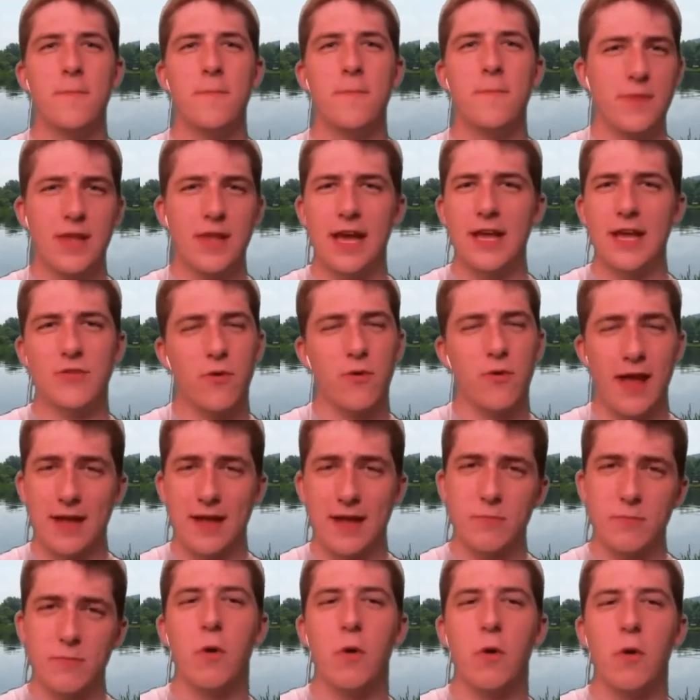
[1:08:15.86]
It's great, and
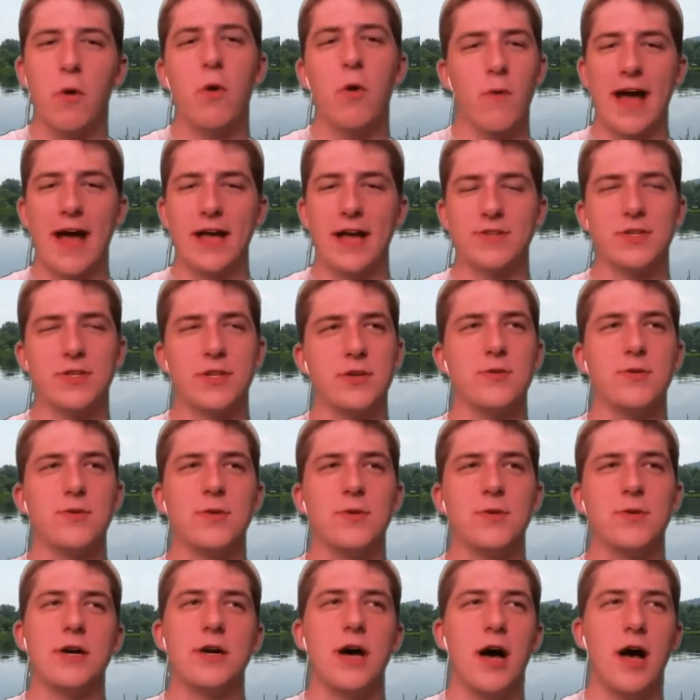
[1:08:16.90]
we won't harass you,
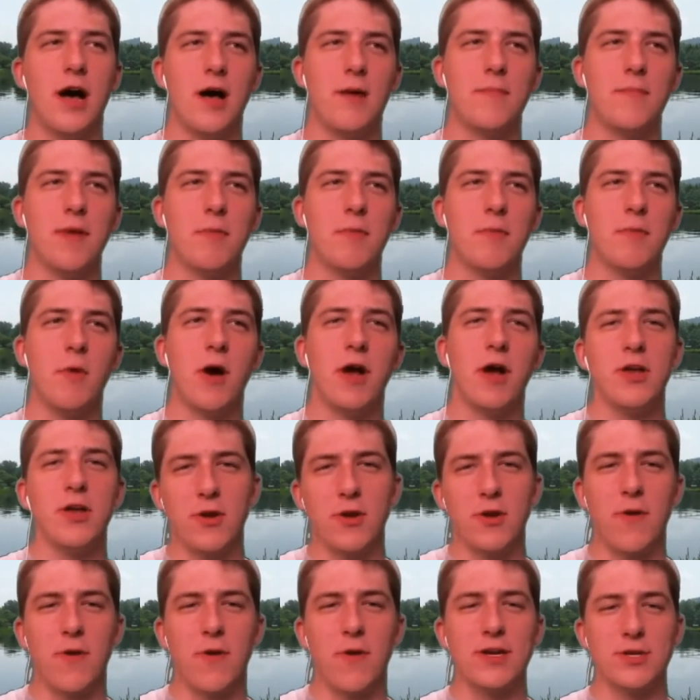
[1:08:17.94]
um, and we want your
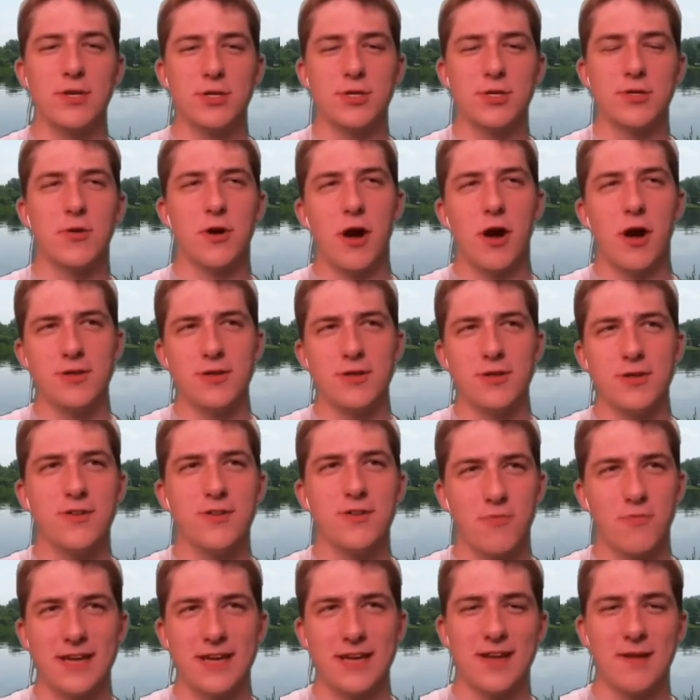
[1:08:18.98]
interaction regardless of
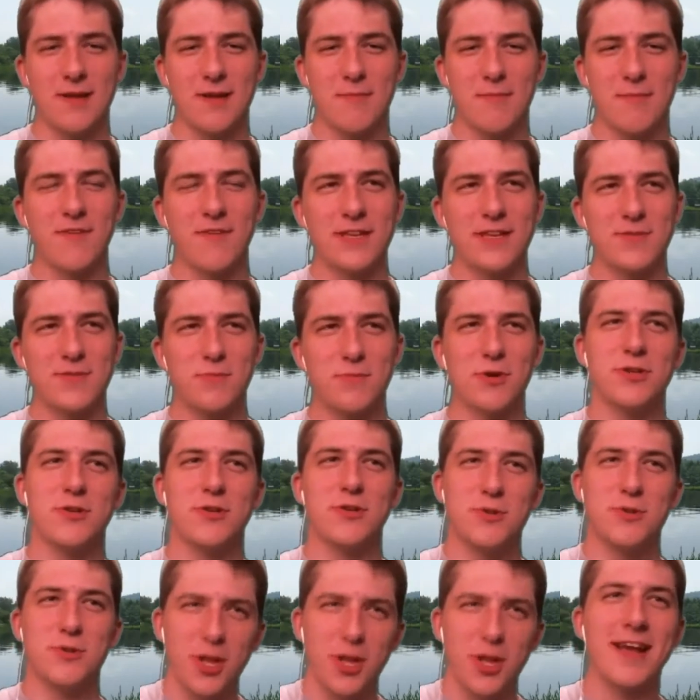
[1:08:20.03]
what I said about Facebook. You
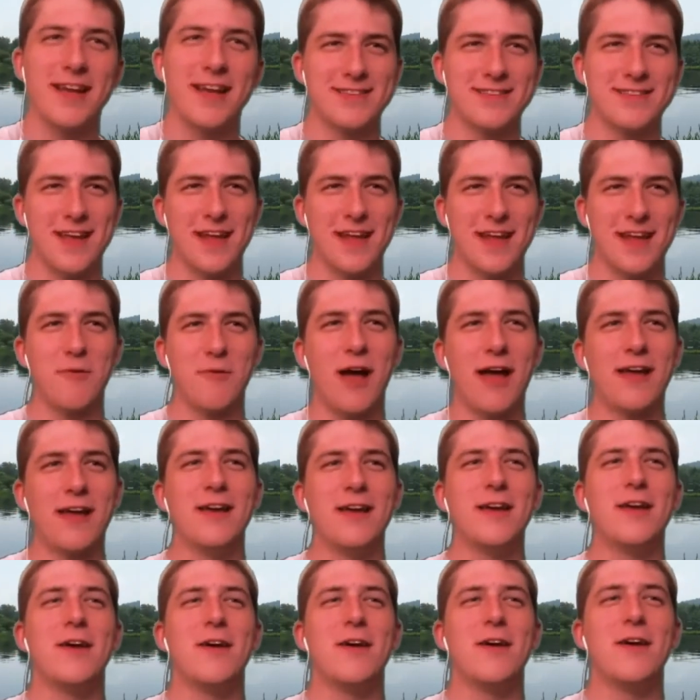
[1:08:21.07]
should like us anyway.
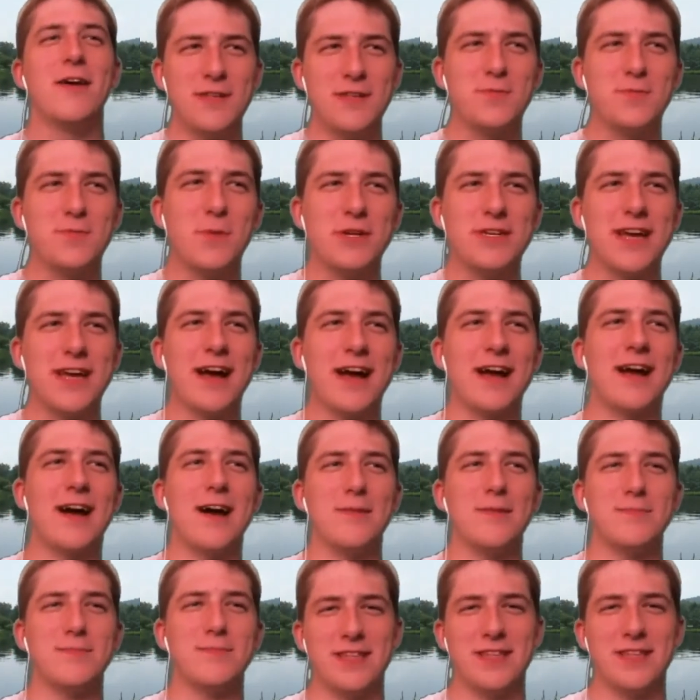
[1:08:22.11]

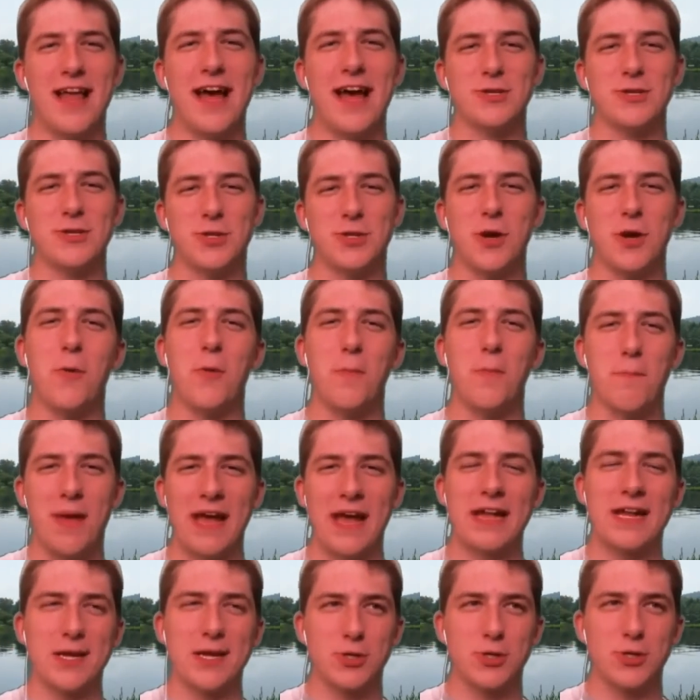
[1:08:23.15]
Facebook.com slash Don't
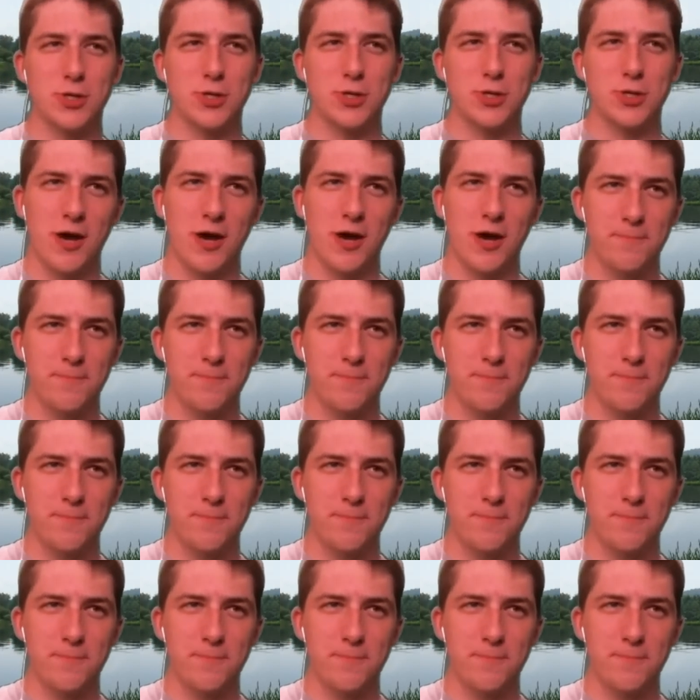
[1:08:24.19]
Panic Show.